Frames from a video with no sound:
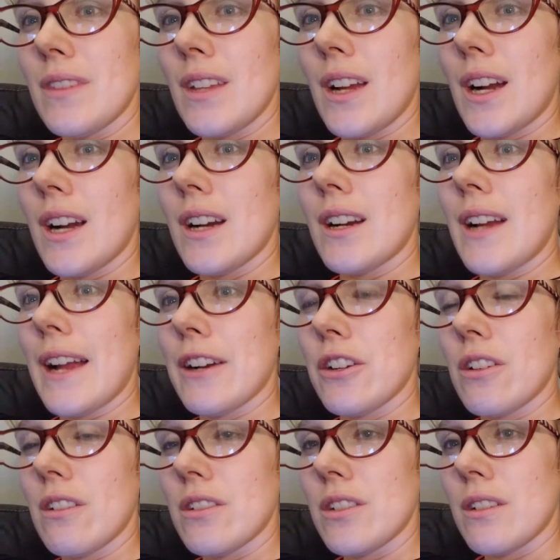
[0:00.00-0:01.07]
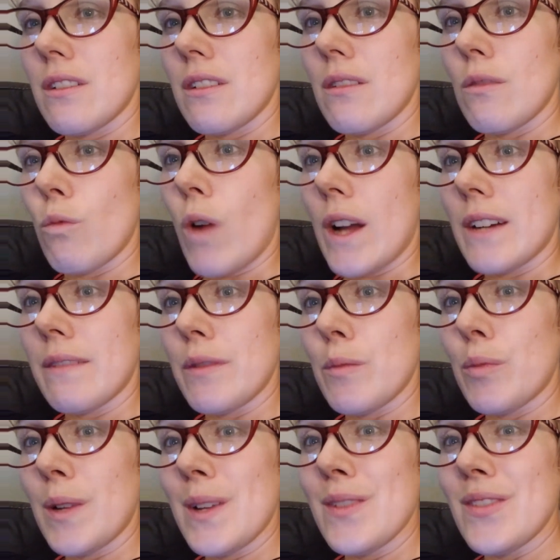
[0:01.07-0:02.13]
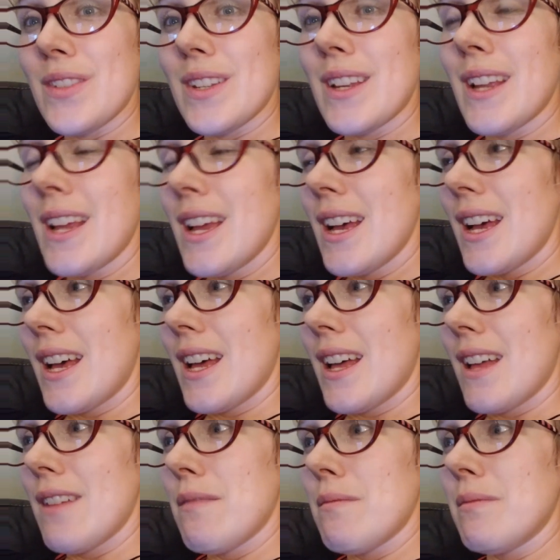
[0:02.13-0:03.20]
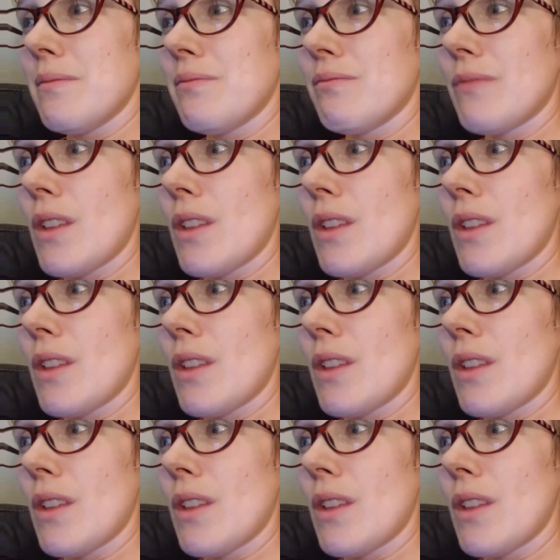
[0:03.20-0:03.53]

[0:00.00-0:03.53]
our agricultural water footprint um,